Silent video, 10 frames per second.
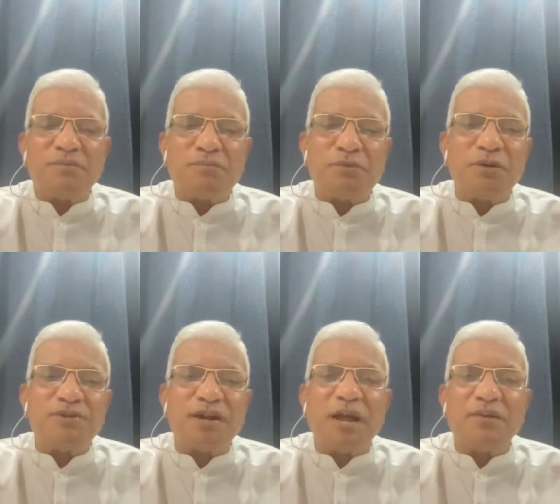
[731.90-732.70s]

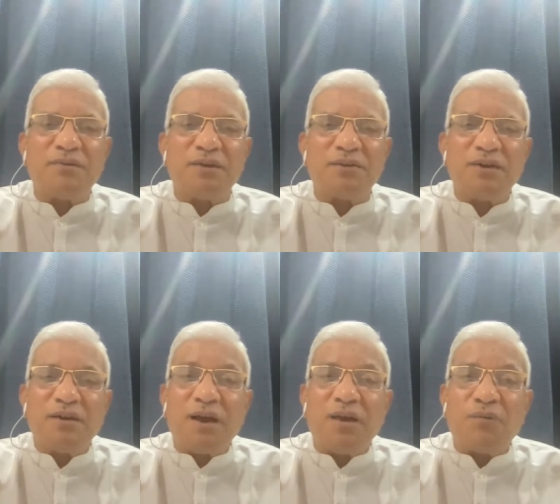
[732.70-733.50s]
Polish language.
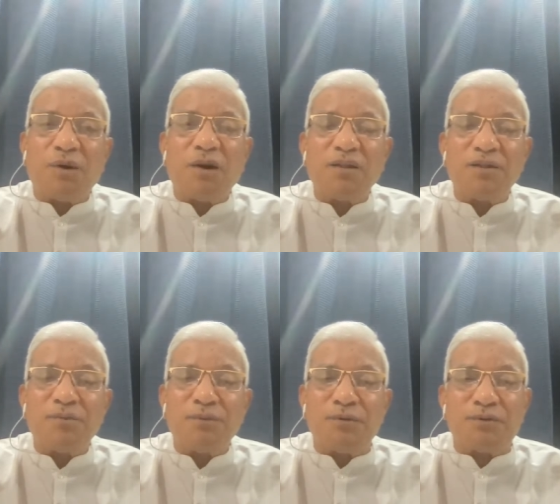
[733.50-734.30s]
And what are these
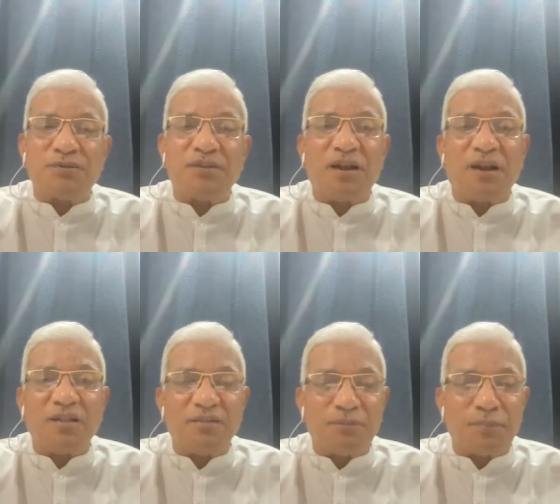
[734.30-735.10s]
books? They are
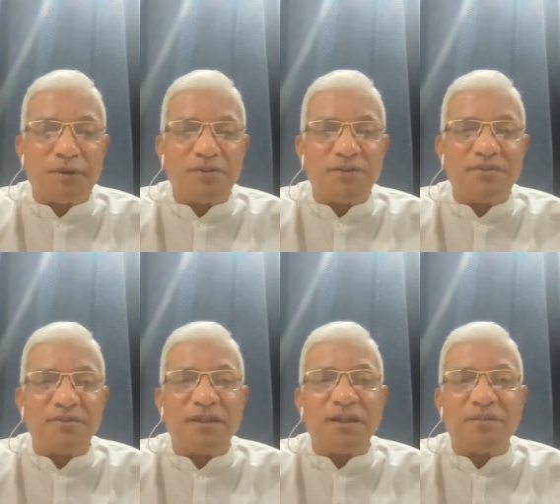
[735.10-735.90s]
all the Upanishads,
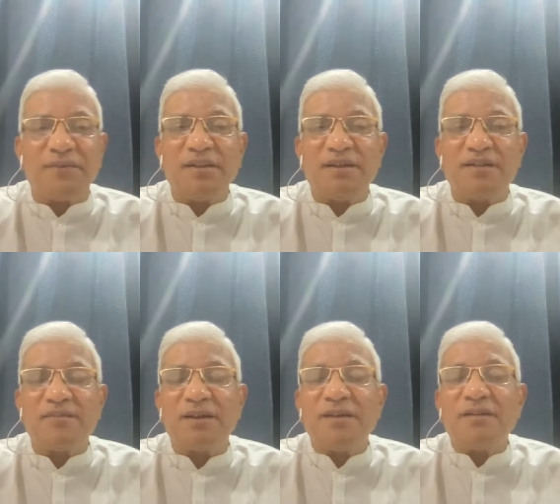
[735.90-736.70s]
they are the Vedas.
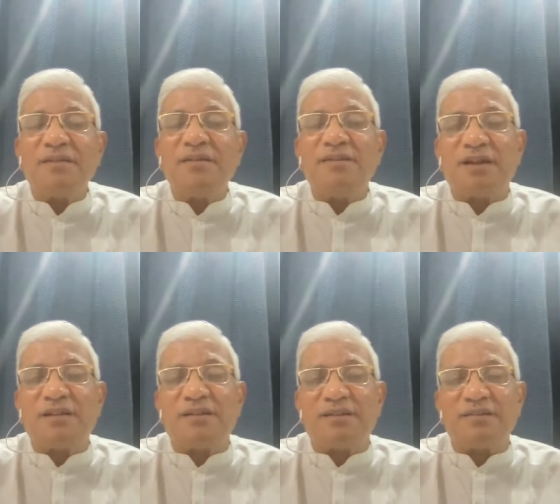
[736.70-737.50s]
These are
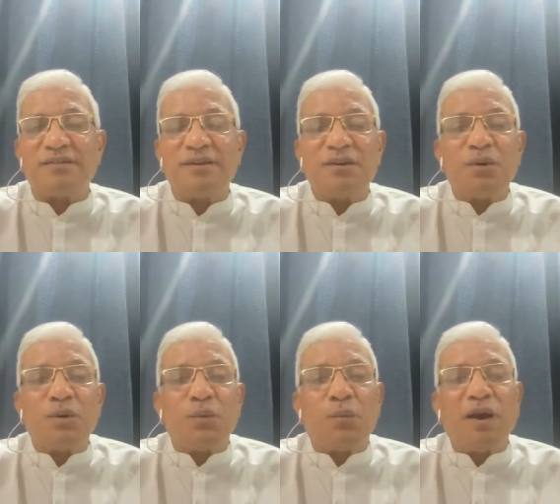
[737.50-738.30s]
the things.
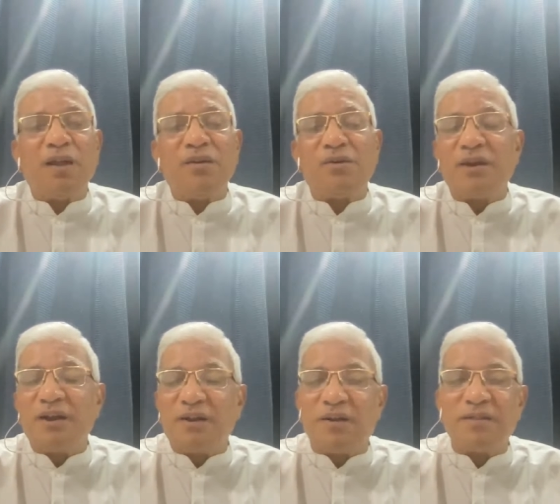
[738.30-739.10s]
While looking
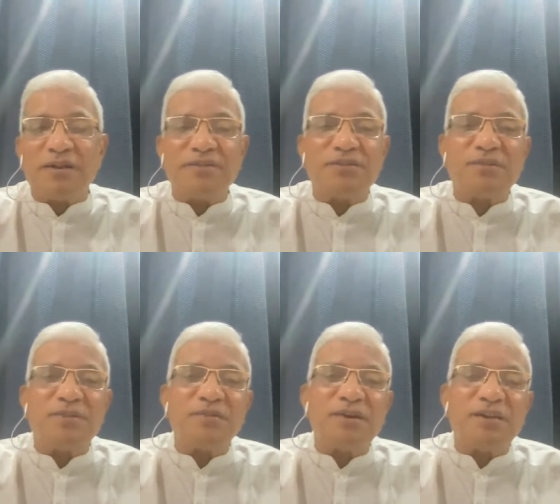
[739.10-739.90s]
at all the list of
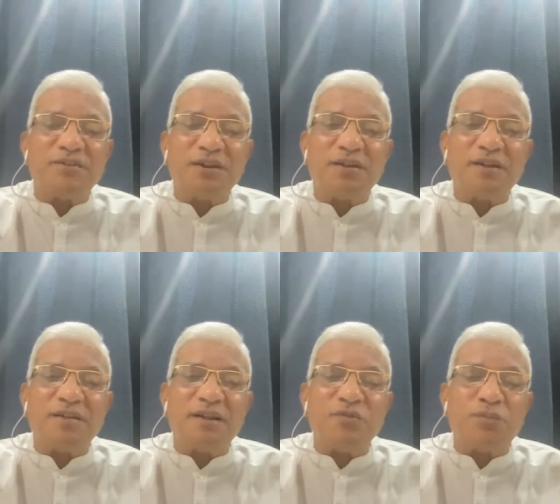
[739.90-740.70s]
things, I said that
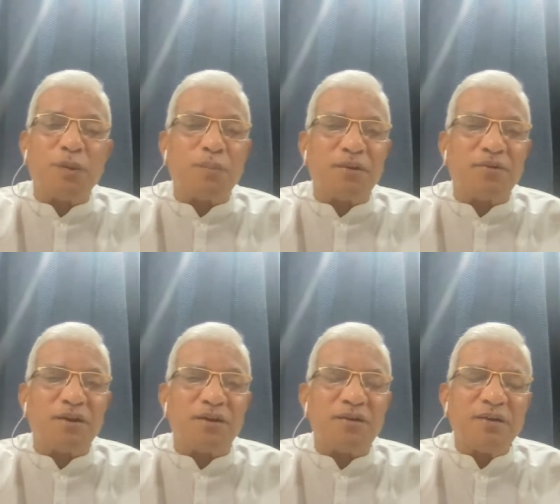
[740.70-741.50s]
there is one
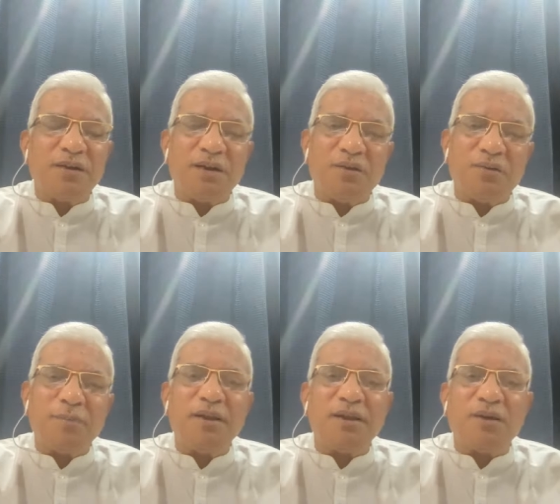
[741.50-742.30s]
person in
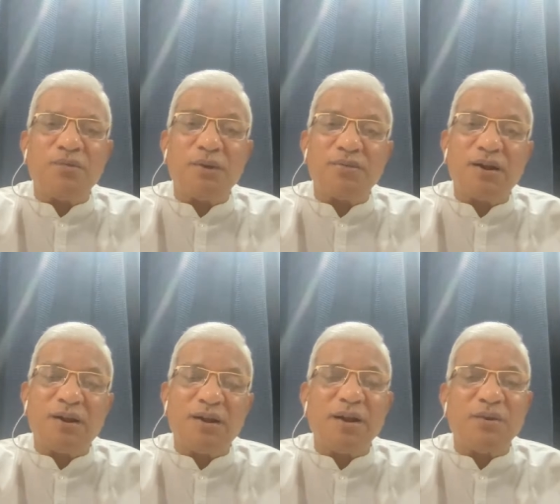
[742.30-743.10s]
Romania who has done
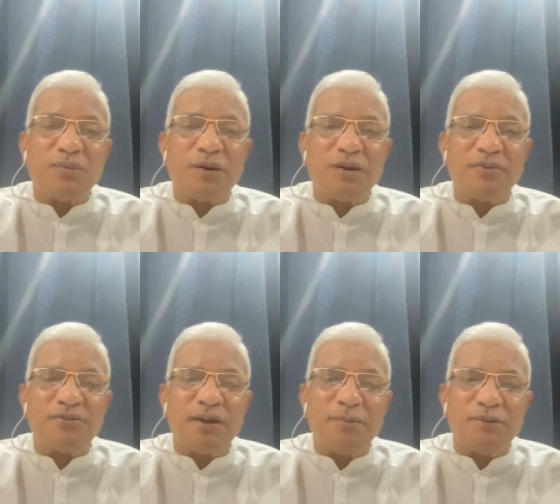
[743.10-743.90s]
a great work.
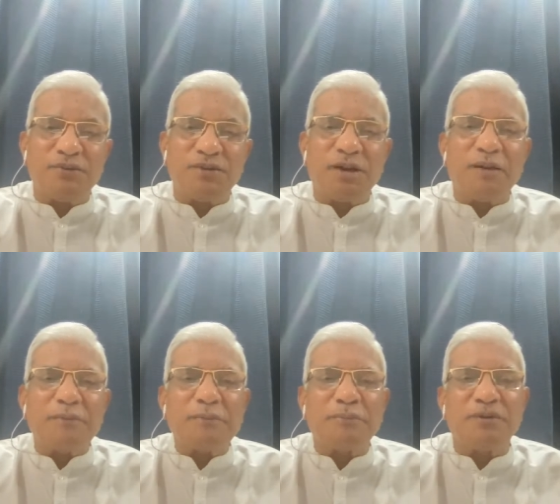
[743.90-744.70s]
His name is
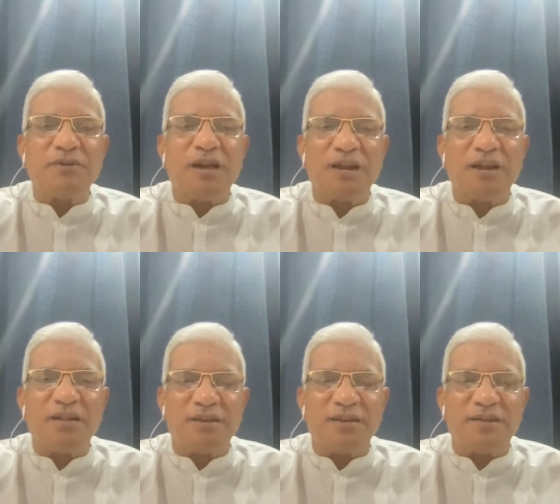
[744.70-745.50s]
Mircea
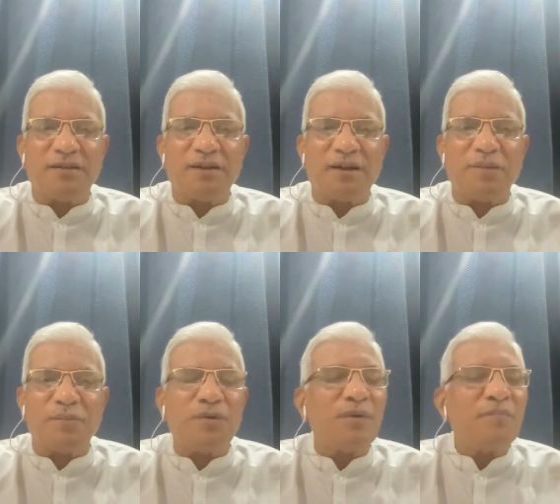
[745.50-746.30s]
Eliade. He has written a book.